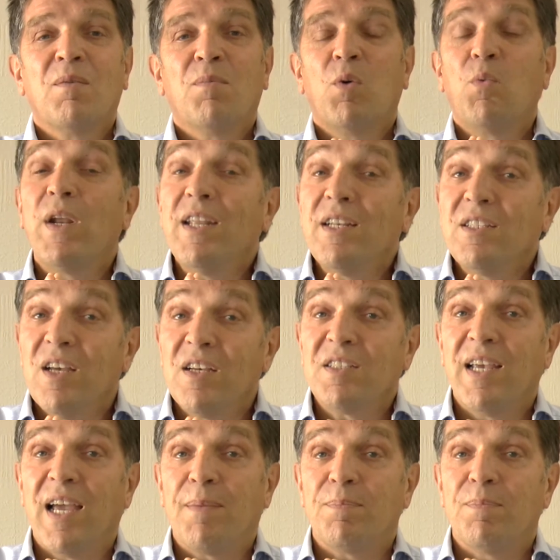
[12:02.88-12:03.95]
But when it does
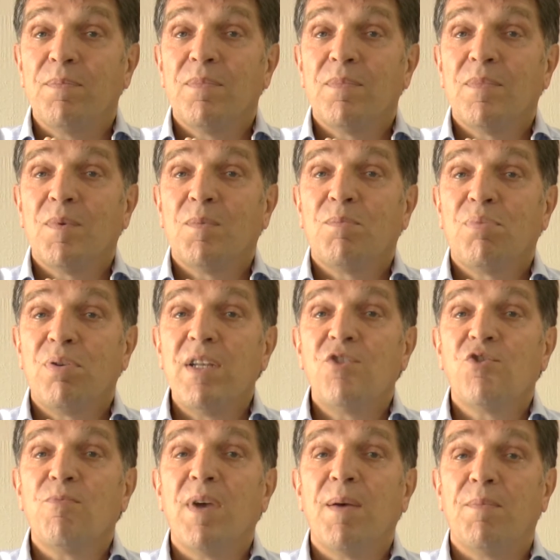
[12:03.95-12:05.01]
happen,
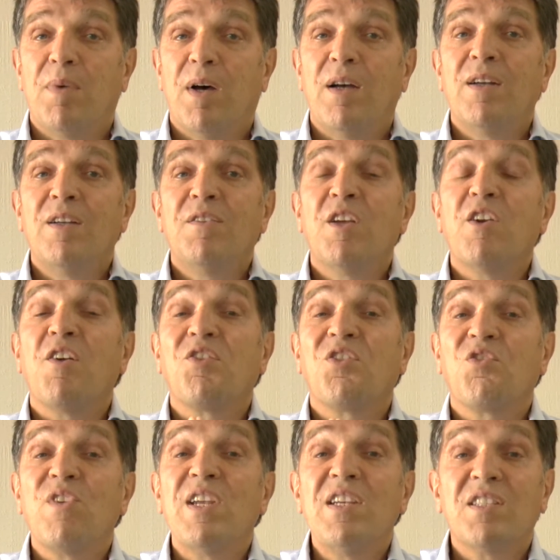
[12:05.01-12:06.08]
please remember there are
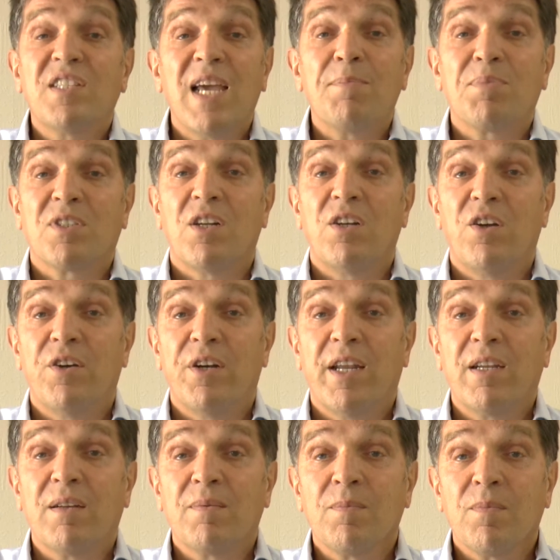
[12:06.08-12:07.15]
3 steps to
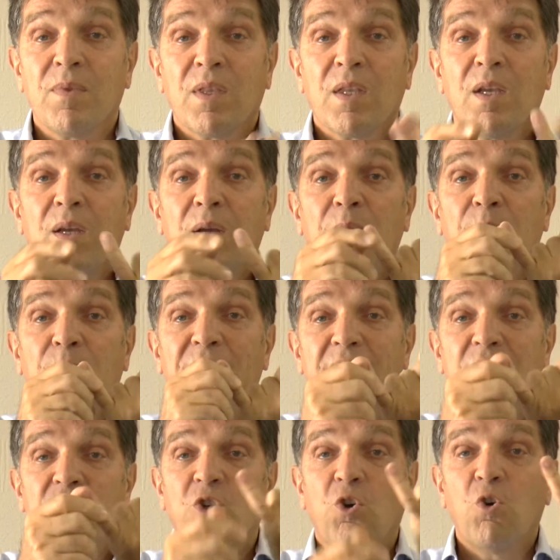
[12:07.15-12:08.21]
learning:
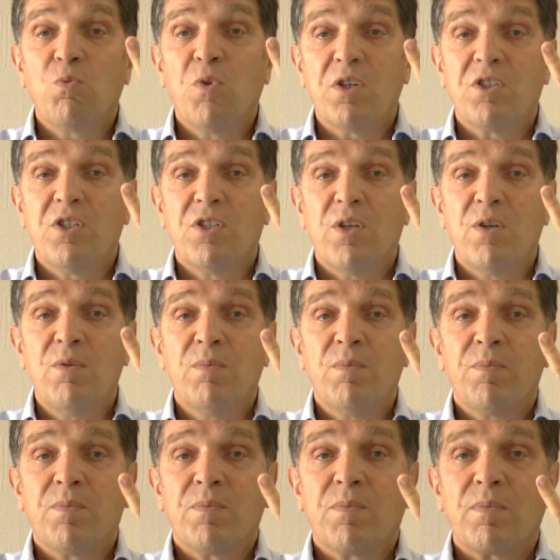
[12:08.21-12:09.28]
being taught what to
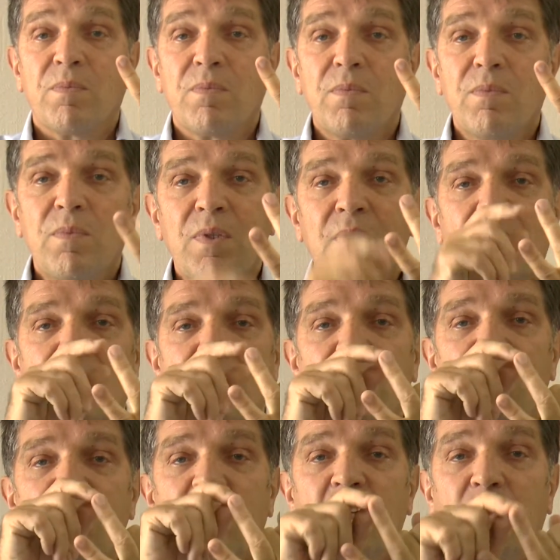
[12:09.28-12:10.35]
do,
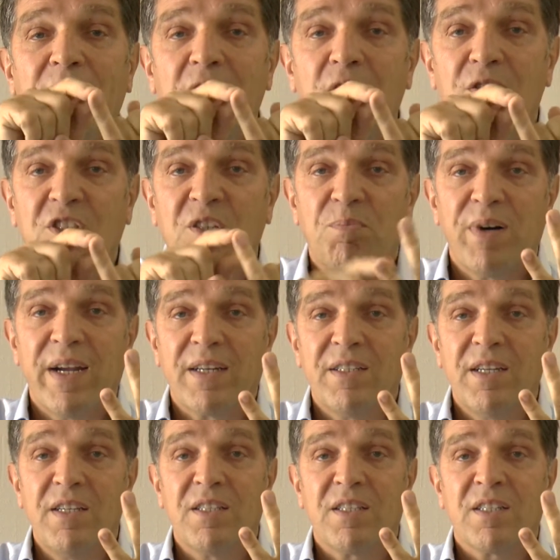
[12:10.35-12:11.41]
doing lots of
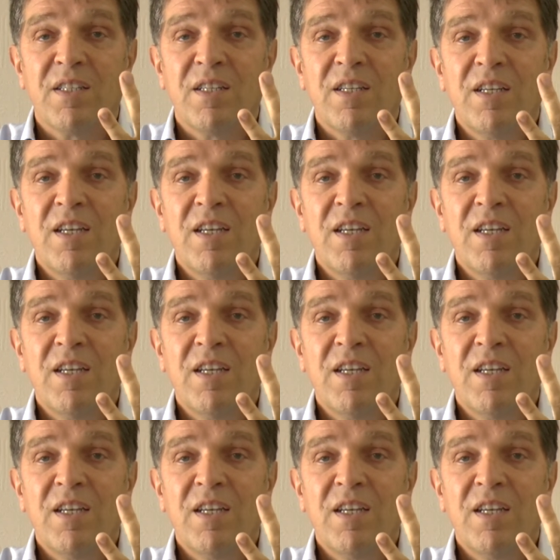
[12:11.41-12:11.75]
practice,